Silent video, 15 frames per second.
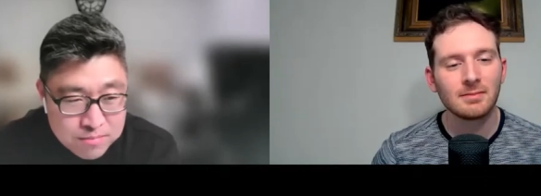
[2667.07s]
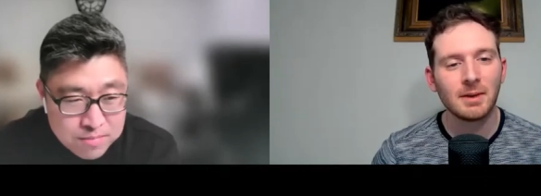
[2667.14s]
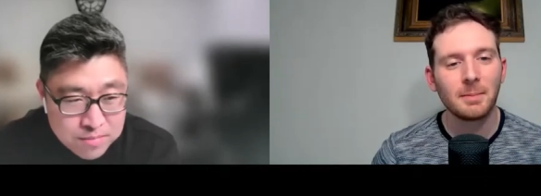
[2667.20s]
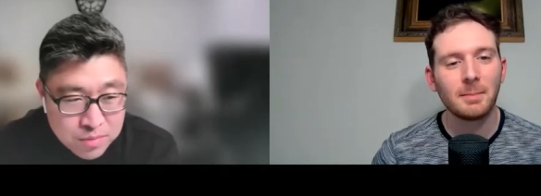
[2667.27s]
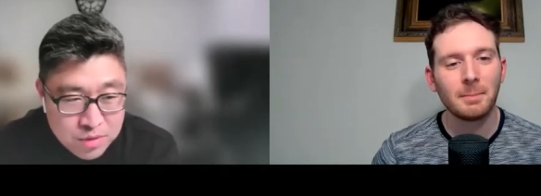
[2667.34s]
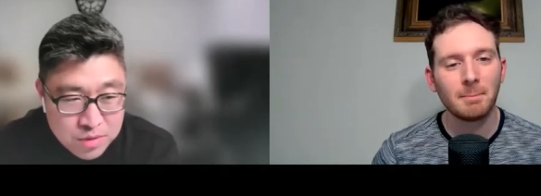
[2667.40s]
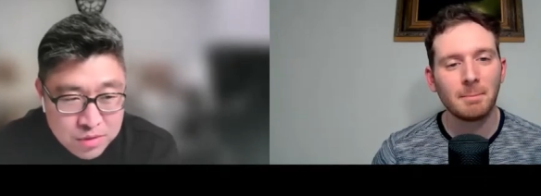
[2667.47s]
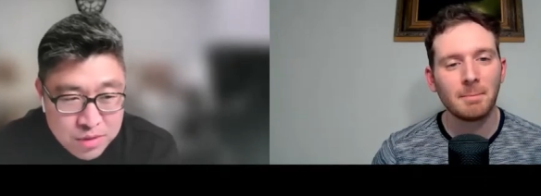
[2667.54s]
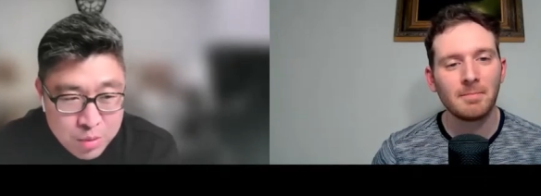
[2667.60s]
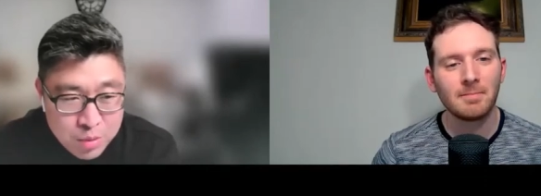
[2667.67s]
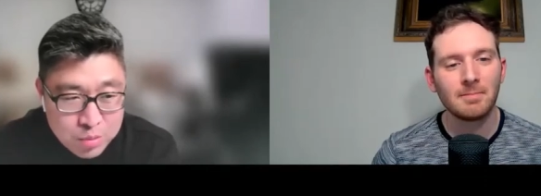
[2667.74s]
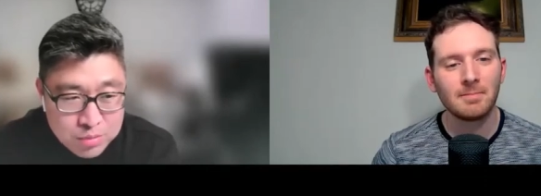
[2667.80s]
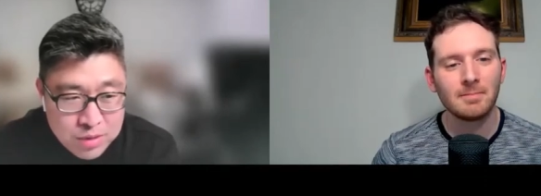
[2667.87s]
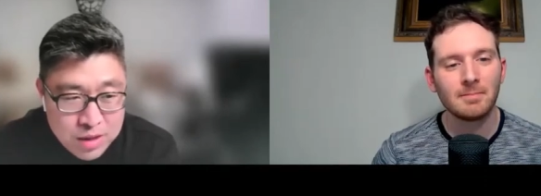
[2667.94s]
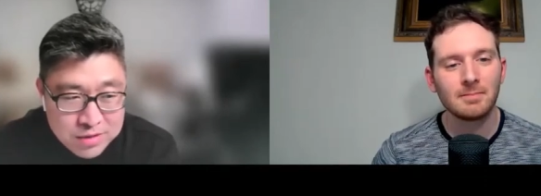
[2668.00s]
Speaker 1: Yep. They
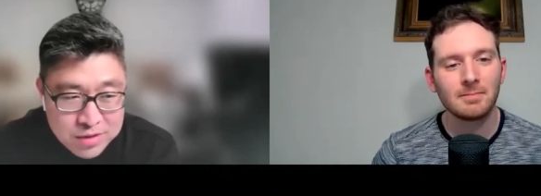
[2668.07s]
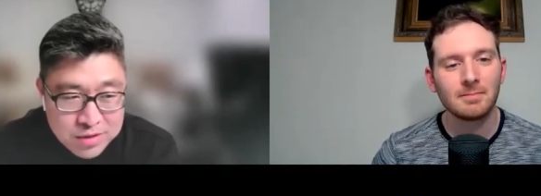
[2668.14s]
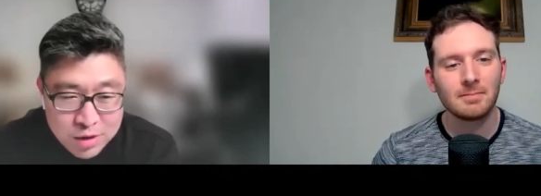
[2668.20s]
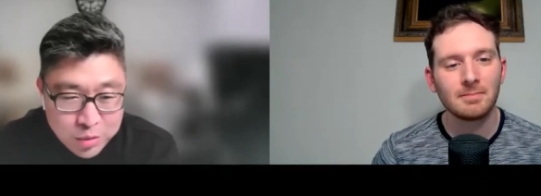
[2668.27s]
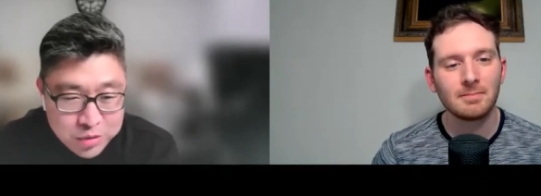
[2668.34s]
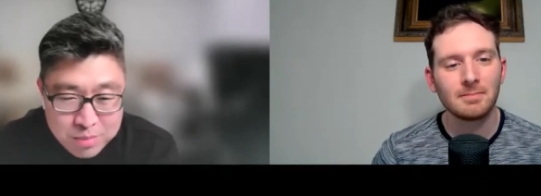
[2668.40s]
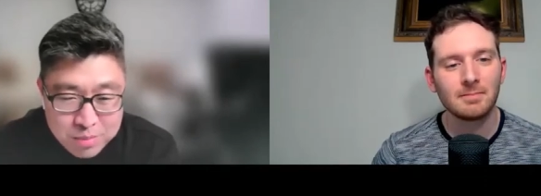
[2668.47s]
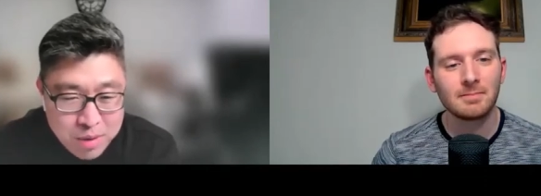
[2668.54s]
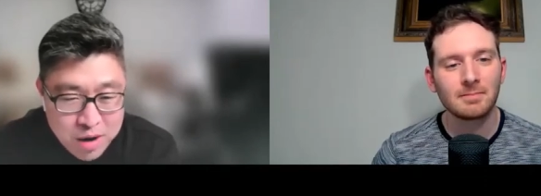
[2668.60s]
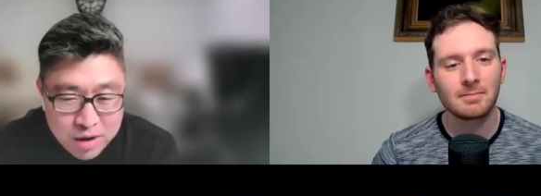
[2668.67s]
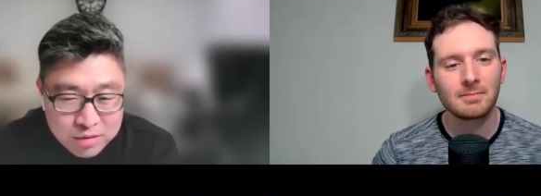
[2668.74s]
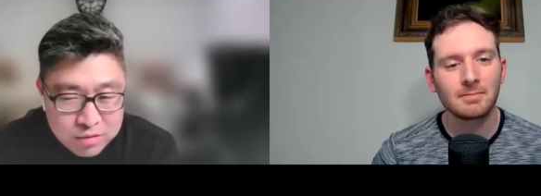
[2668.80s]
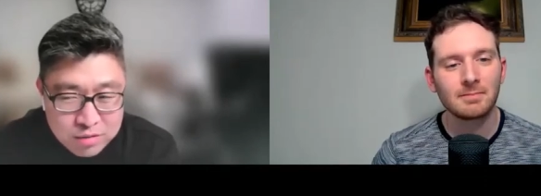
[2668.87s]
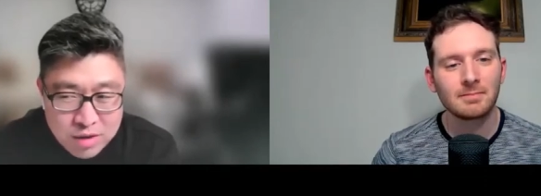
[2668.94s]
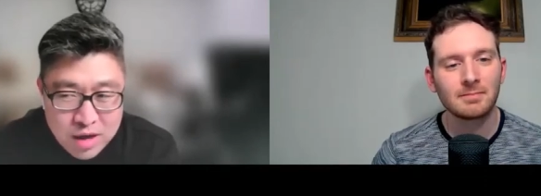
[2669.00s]
they deal with their
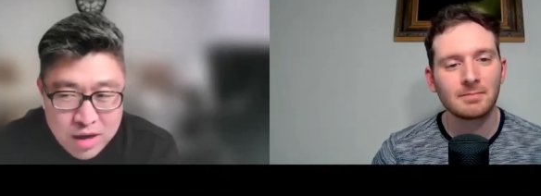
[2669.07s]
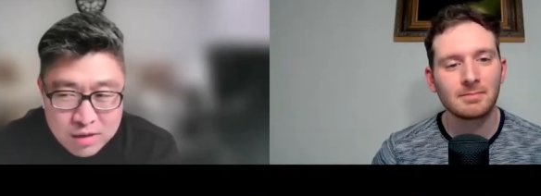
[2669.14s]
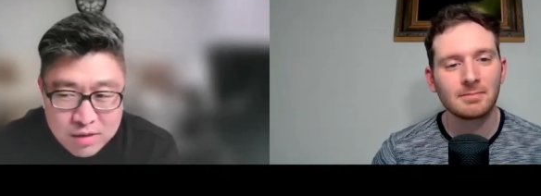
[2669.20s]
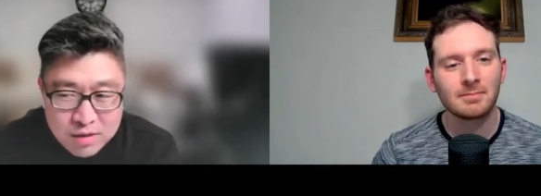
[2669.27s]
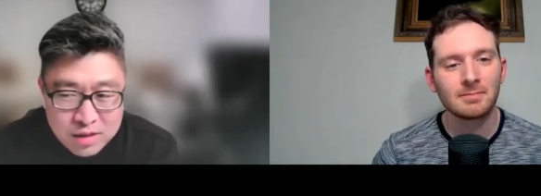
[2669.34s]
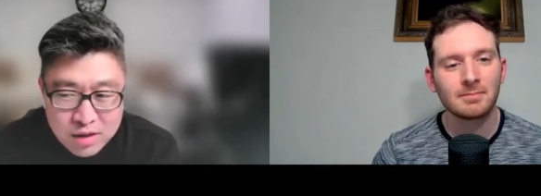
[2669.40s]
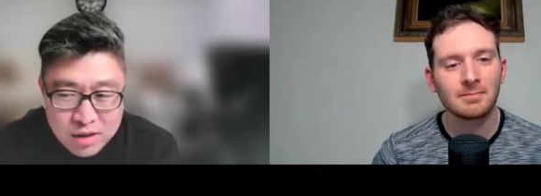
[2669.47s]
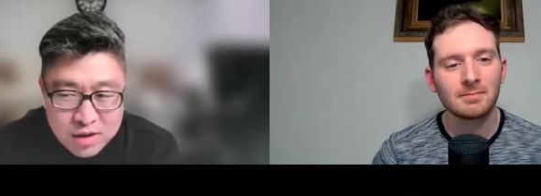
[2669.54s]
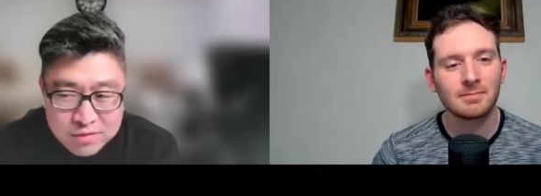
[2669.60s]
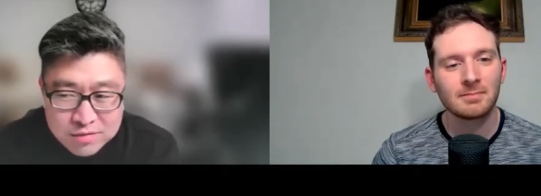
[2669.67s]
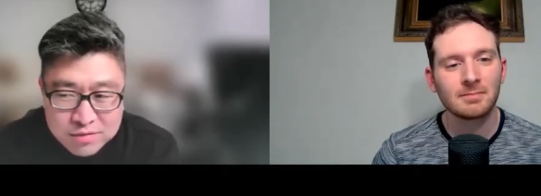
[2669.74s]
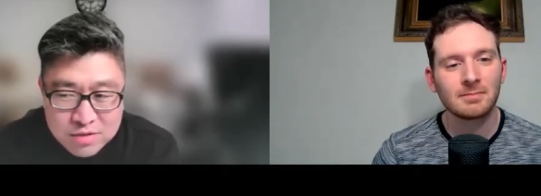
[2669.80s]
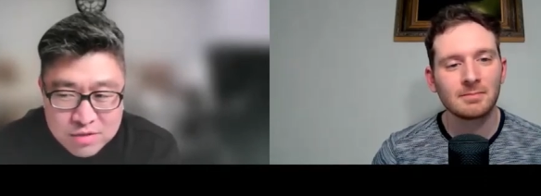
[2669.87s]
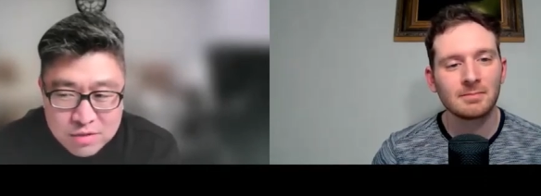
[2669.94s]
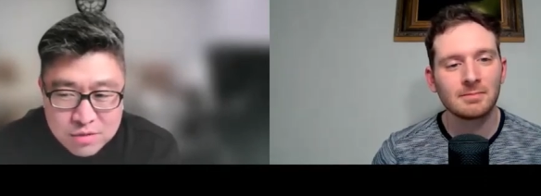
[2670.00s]
boss and they love
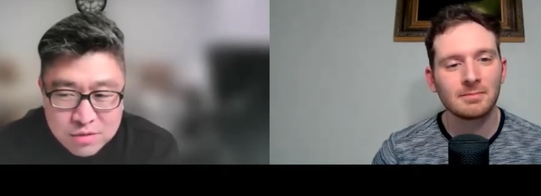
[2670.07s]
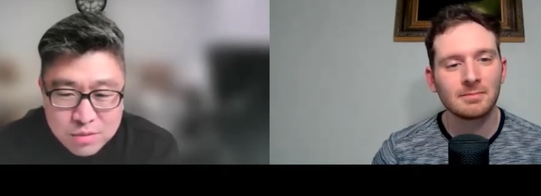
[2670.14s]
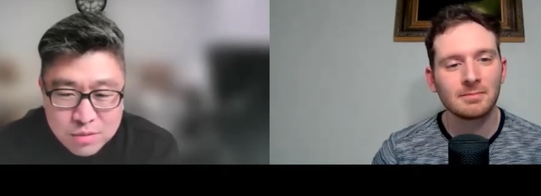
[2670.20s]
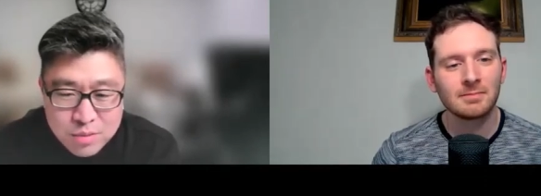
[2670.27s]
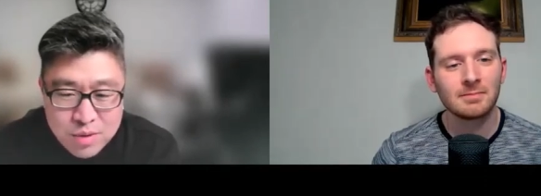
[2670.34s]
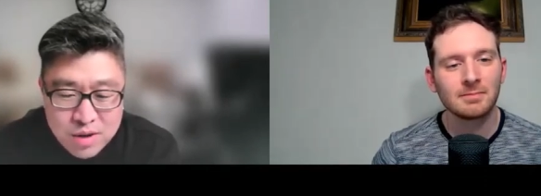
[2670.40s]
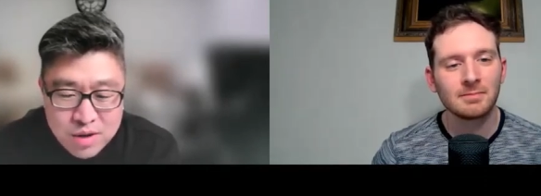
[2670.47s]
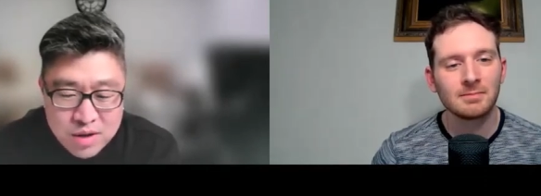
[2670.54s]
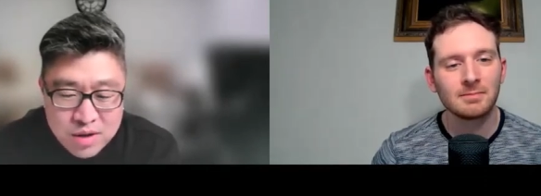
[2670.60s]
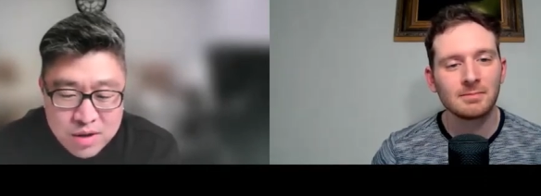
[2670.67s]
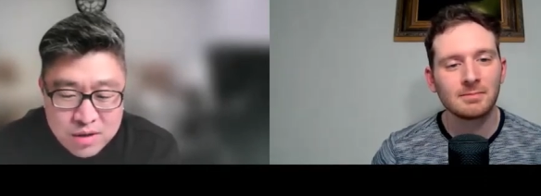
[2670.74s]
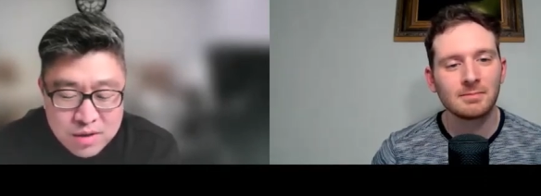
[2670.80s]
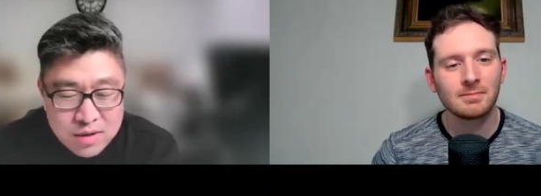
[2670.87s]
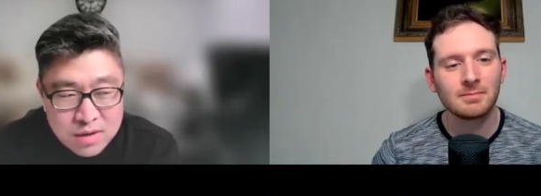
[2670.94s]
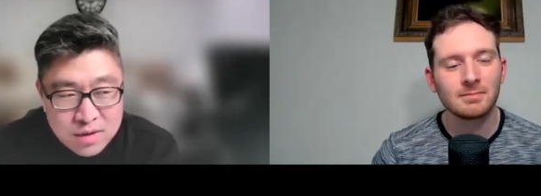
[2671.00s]
to uh,
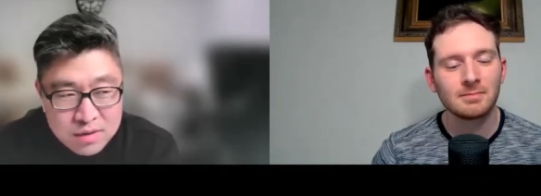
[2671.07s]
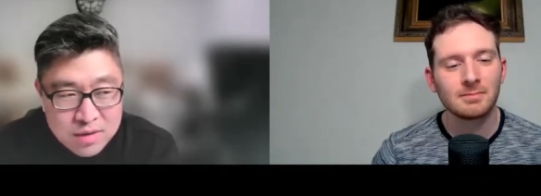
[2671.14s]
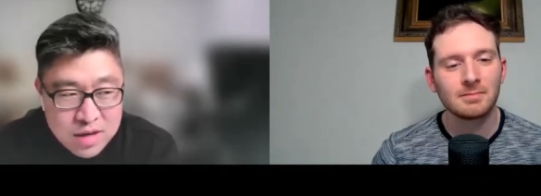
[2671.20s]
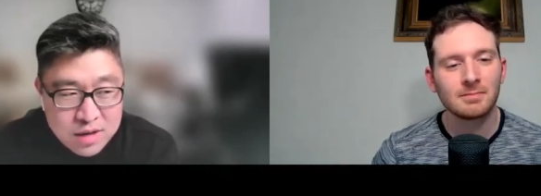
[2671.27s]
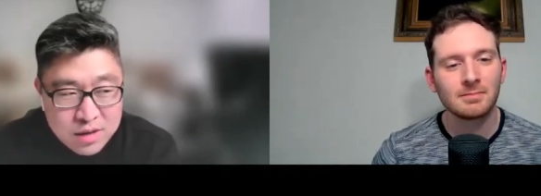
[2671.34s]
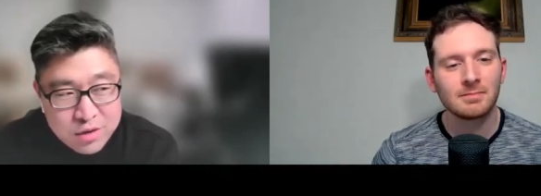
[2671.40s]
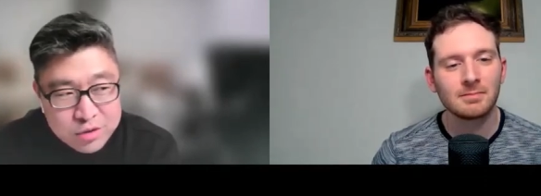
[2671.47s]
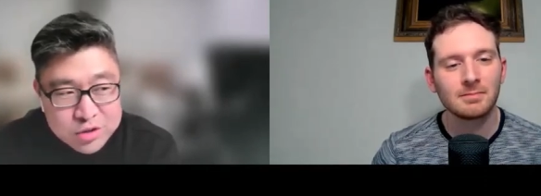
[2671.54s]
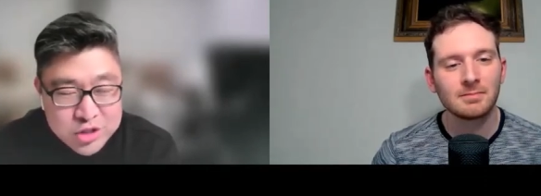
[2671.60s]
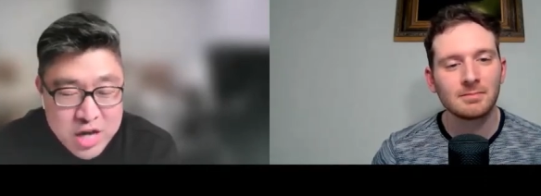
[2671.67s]
take a little